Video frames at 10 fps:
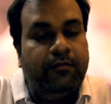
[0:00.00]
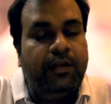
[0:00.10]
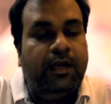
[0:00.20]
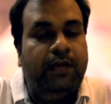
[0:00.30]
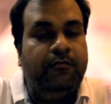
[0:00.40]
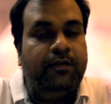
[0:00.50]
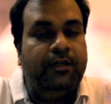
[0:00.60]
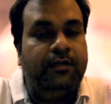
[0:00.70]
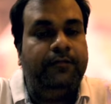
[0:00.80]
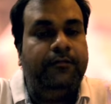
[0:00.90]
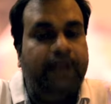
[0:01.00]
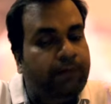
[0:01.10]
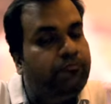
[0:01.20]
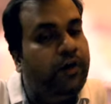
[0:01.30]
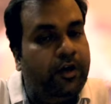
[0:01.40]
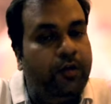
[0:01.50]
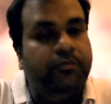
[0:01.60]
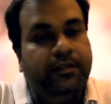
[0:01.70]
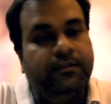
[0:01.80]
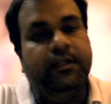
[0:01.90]
have to
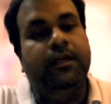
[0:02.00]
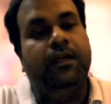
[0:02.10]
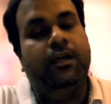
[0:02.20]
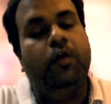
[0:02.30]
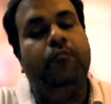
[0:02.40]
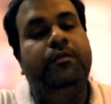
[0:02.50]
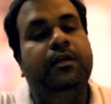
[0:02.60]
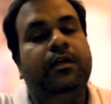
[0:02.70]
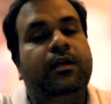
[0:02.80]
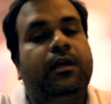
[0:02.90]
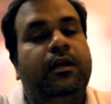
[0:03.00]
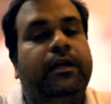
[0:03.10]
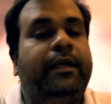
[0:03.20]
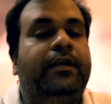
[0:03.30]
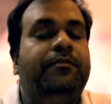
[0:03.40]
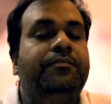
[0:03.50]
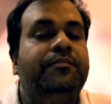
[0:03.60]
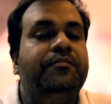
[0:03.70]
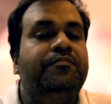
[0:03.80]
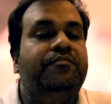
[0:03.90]
adopt a kid.
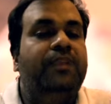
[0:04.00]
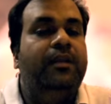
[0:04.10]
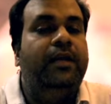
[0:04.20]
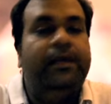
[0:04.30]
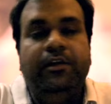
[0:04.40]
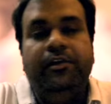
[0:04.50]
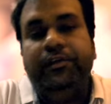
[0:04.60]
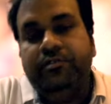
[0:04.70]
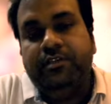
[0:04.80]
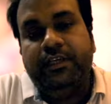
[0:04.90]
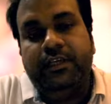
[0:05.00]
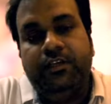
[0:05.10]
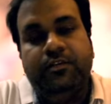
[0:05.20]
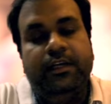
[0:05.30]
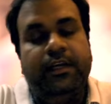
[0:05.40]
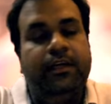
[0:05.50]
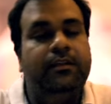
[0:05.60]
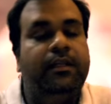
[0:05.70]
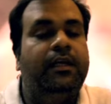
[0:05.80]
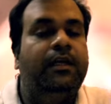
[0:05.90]
Like here you see
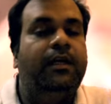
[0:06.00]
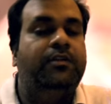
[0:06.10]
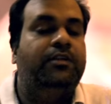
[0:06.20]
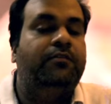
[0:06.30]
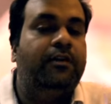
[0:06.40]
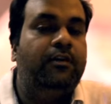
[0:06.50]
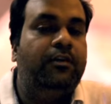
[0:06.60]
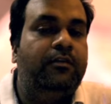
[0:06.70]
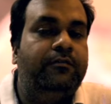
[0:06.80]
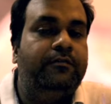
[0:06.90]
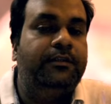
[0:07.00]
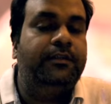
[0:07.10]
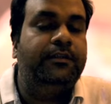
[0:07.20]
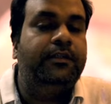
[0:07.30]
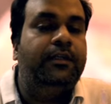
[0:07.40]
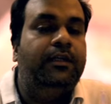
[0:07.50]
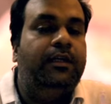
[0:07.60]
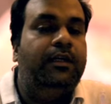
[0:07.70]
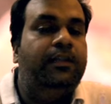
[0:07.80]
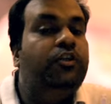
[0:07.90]
in the Ashtakvarga of
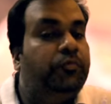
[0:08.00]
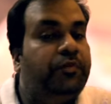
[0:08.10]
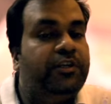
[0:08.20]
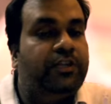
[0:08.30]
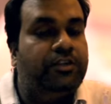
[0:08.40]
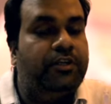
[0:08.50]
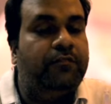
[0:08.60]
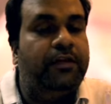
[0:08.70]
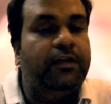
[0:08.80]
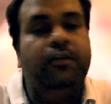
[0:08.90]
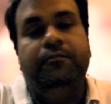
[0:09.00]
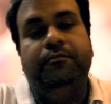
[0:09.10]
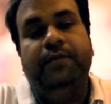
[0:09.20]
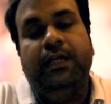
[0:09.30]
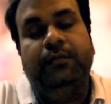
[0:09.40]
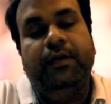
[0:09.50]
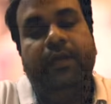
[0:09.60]
in the Jupiter's Ashtakvarga of Mahatma